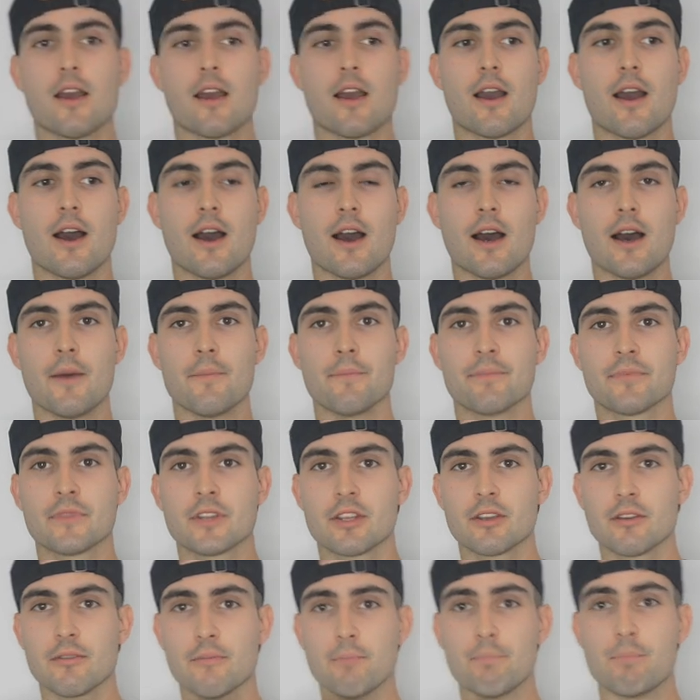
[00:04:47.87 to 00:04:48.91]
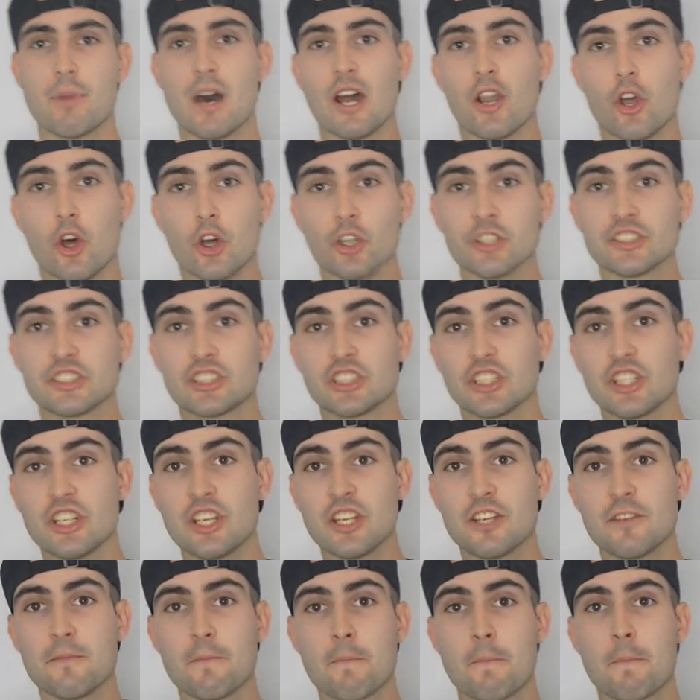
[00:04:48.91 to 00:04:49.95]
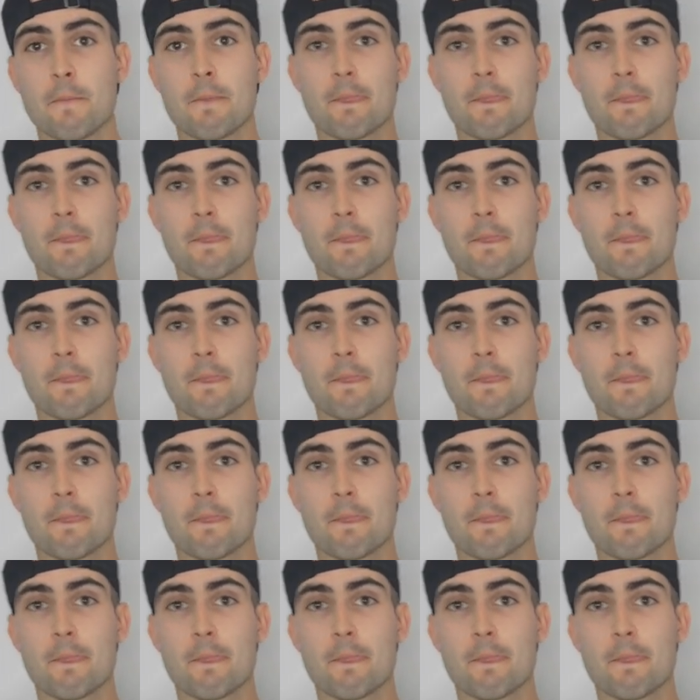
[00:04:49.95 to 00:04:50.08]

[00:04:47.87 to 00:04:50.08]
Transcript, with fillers: Um, but honestly,